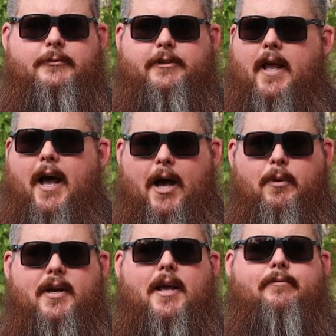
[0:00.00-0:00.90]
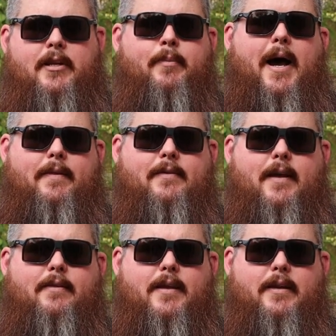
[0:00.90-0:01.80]
So yeah, I would definitely buy this,
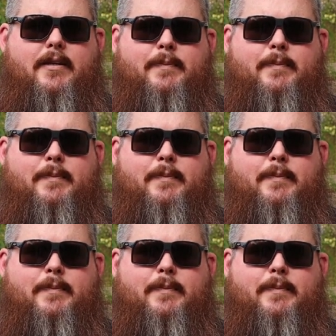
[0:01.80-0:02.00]
I think,